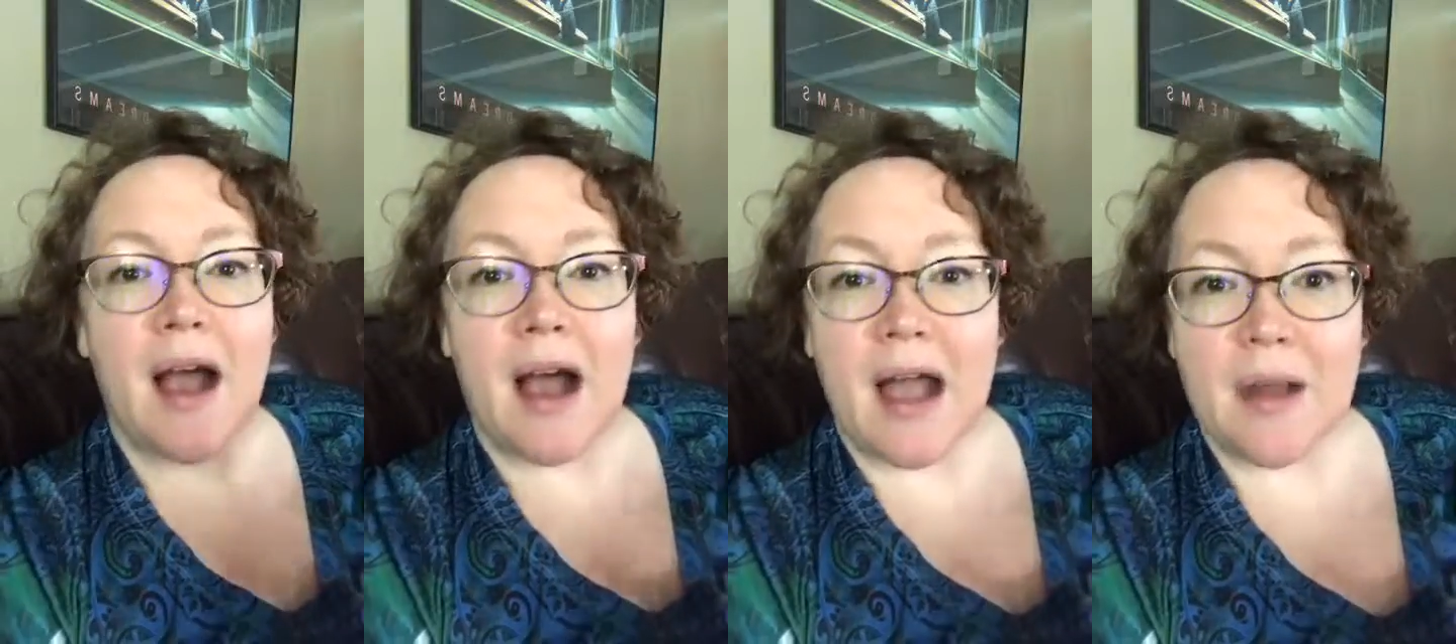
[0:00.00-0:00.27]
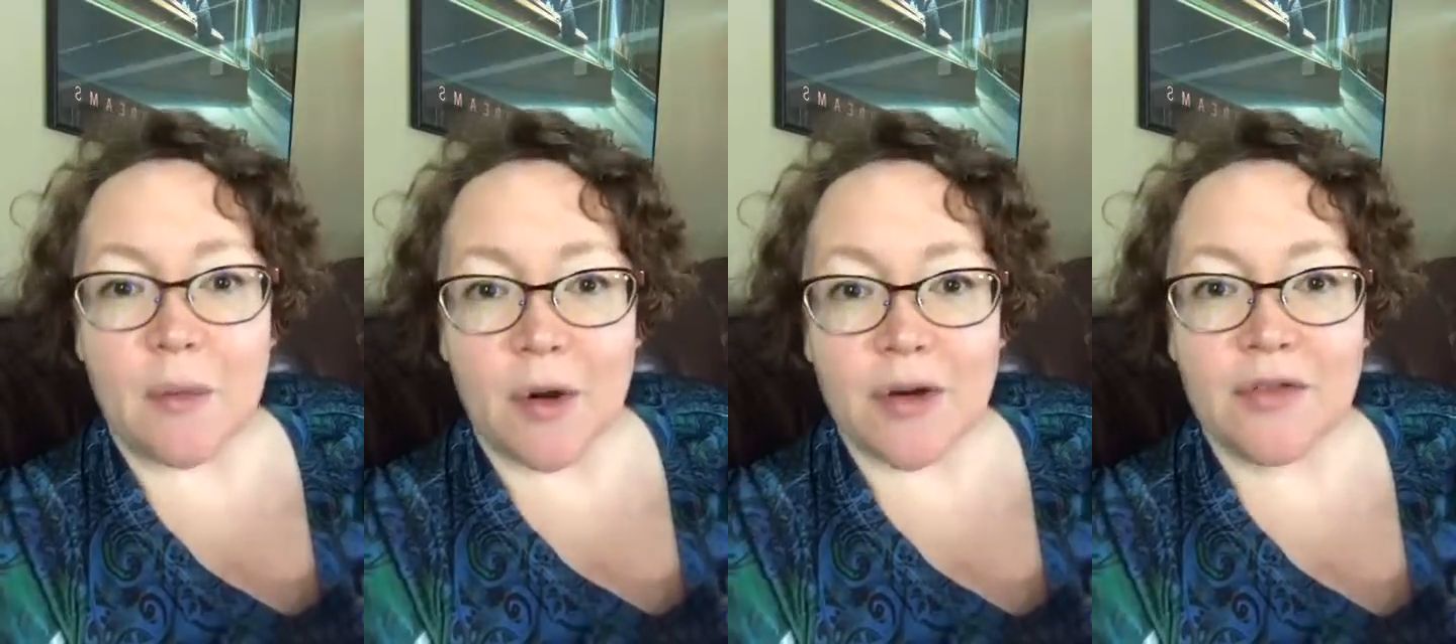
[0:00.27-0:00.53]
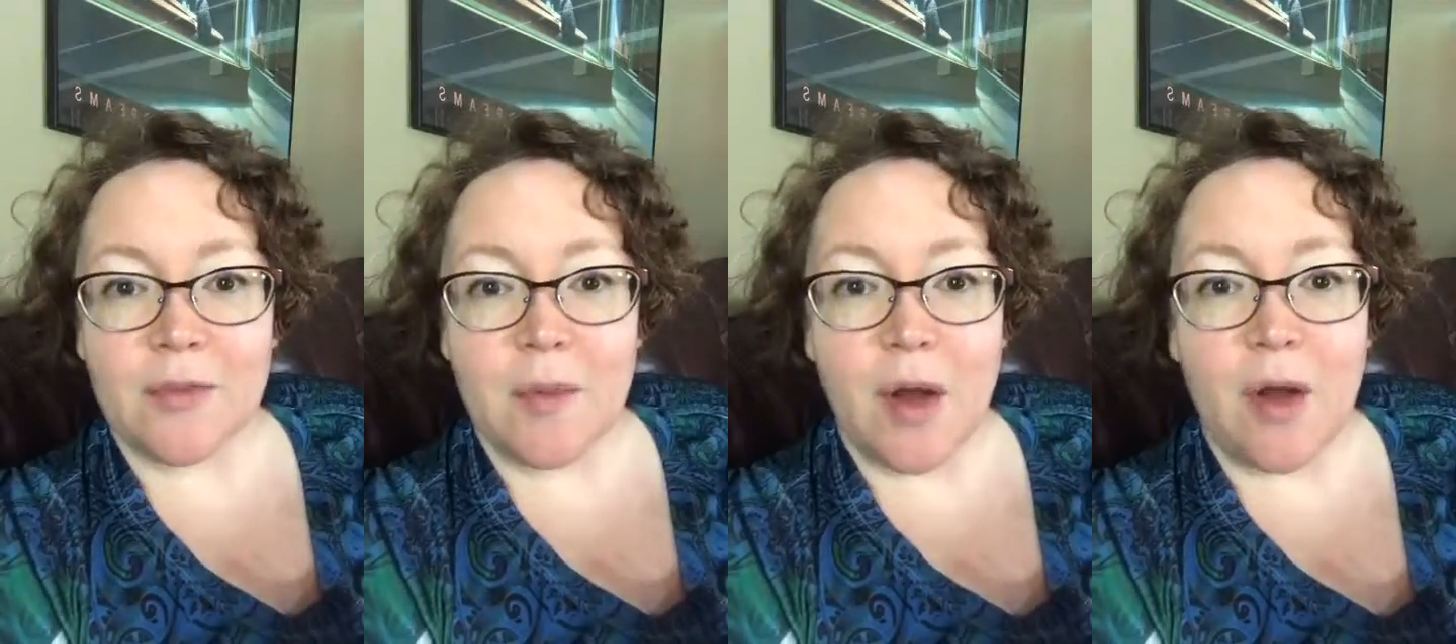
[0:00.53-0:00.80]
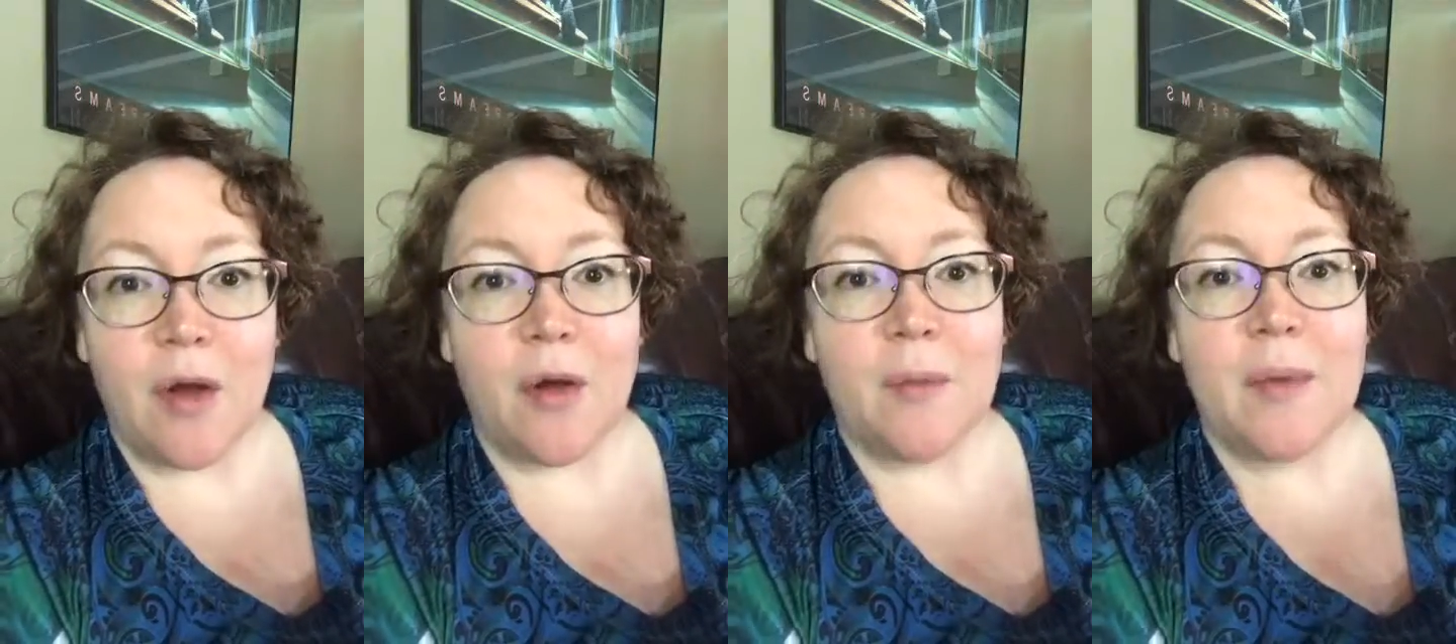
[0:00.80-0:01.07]
I work from
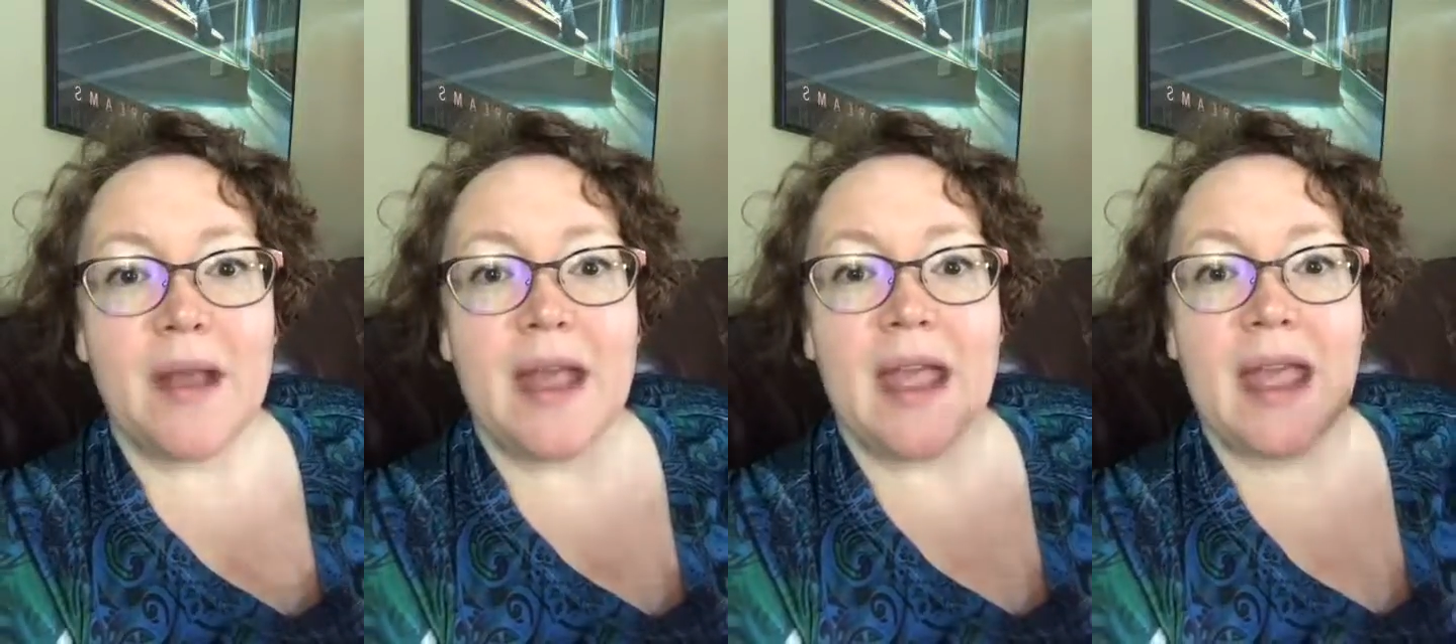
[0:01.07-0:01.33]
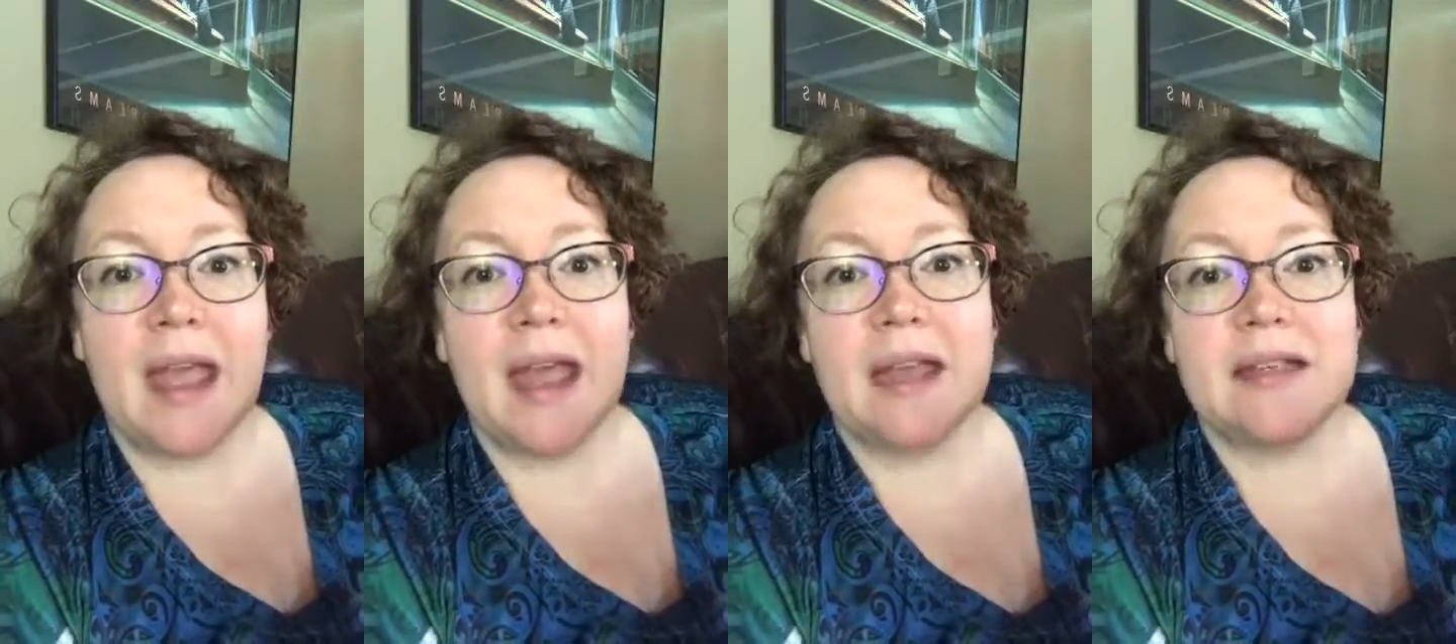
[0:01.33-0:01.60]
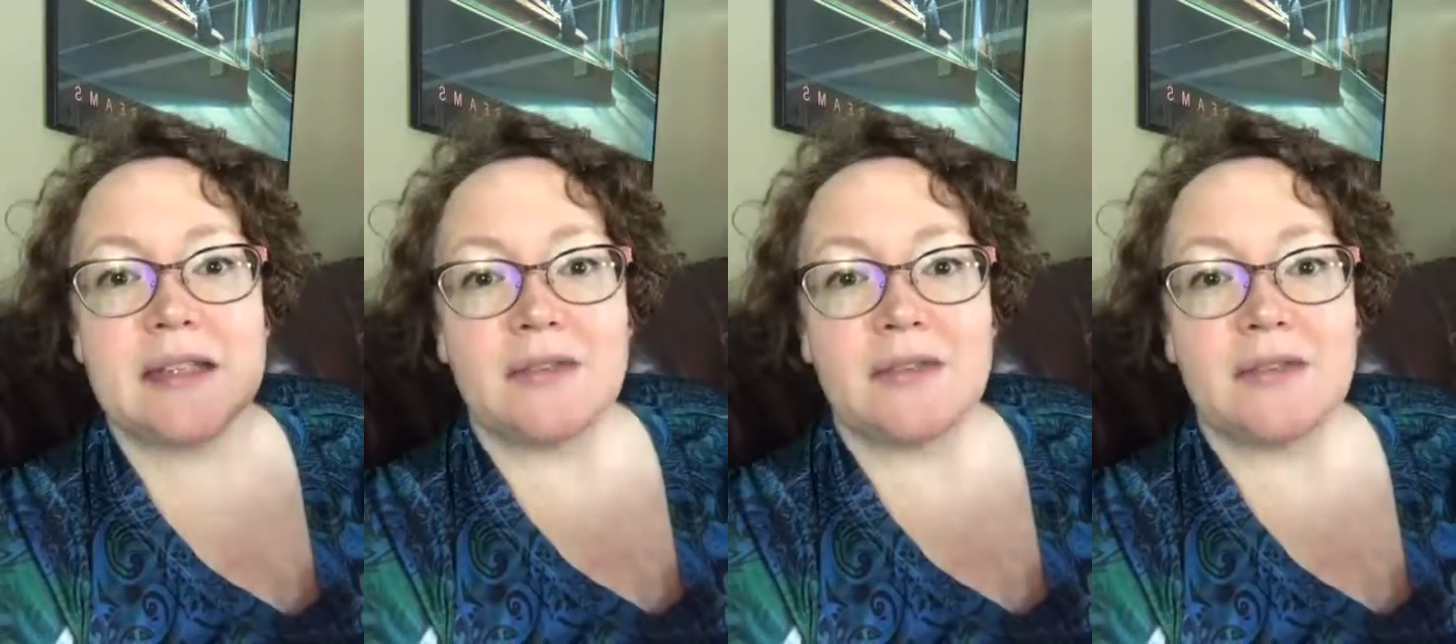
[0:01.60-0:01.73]
home, and